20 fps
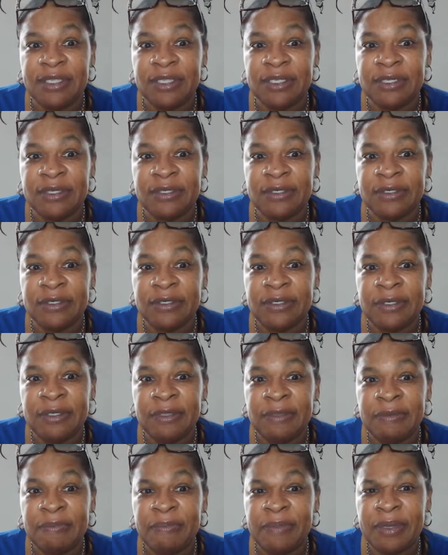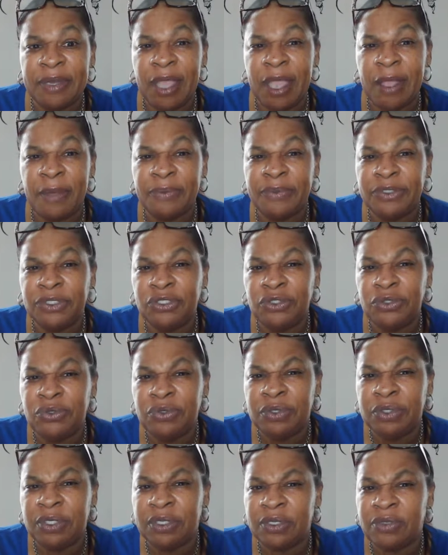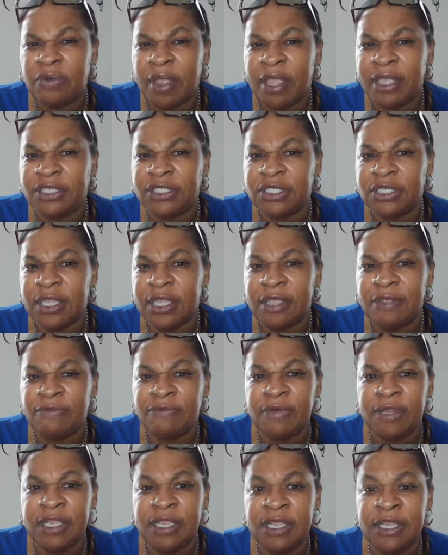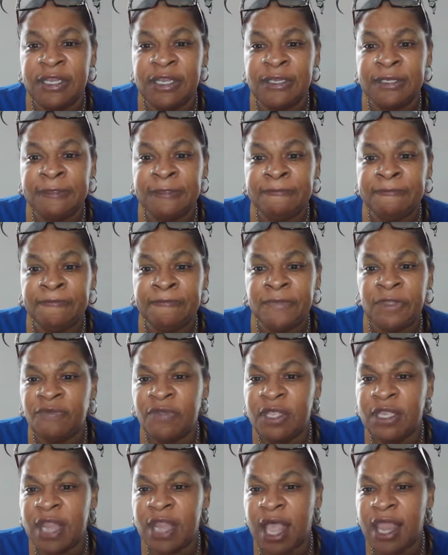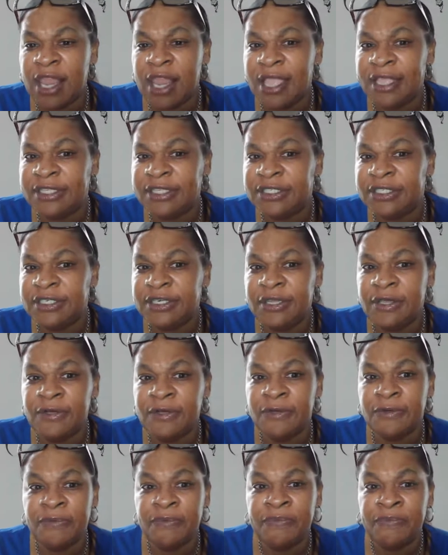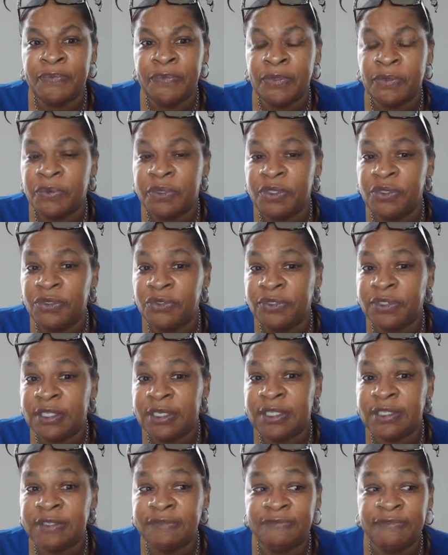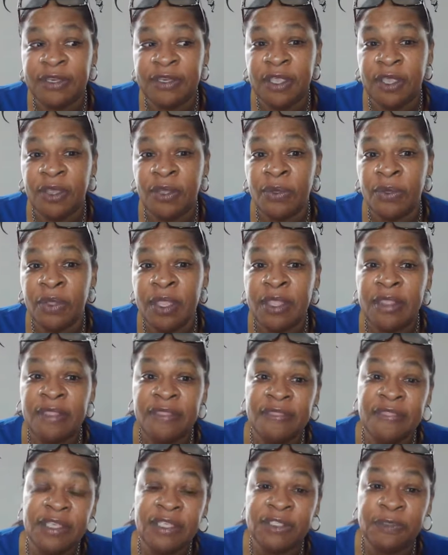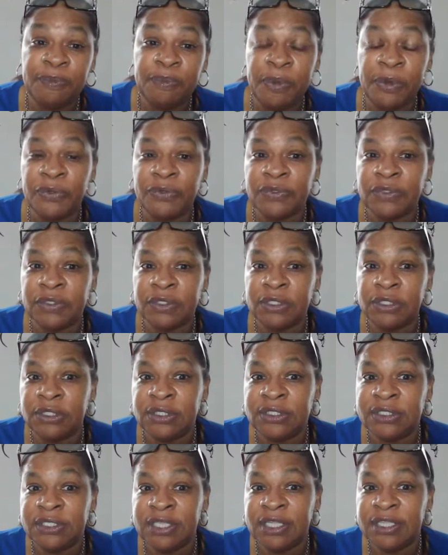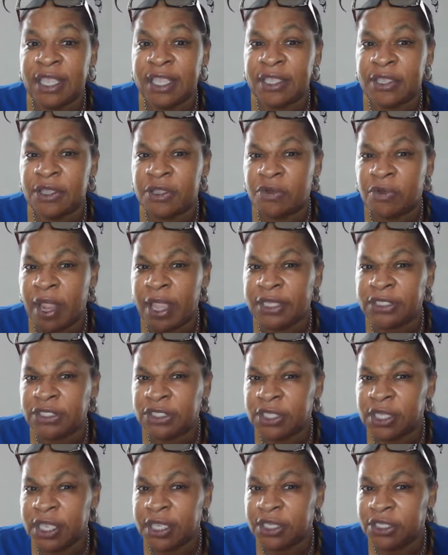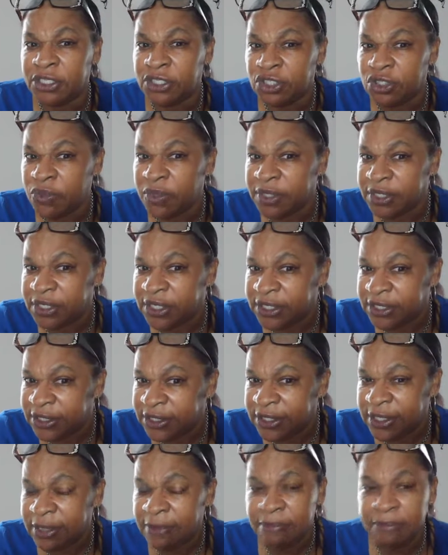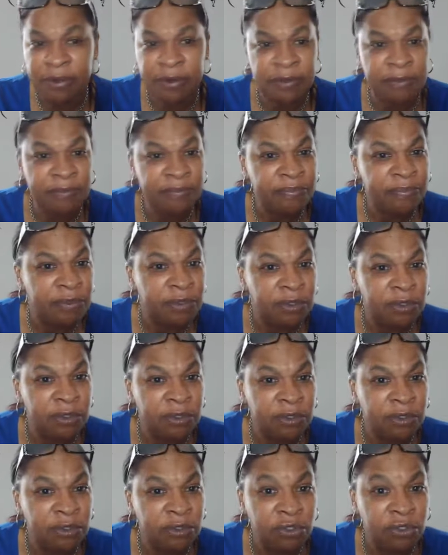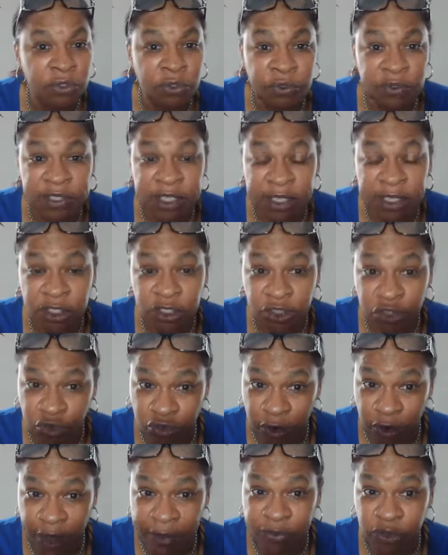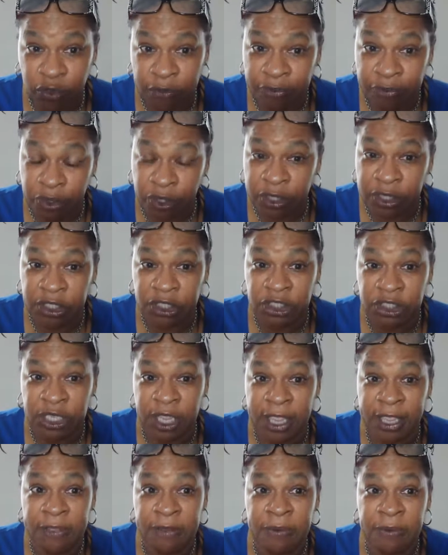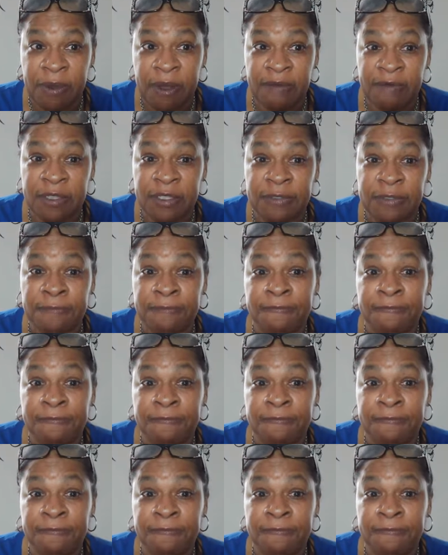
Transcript: here, but how would you congratulate Reed? Reed, I like to know. When you see this video, this person said they congratulated you in December. You said you dropped your book in January.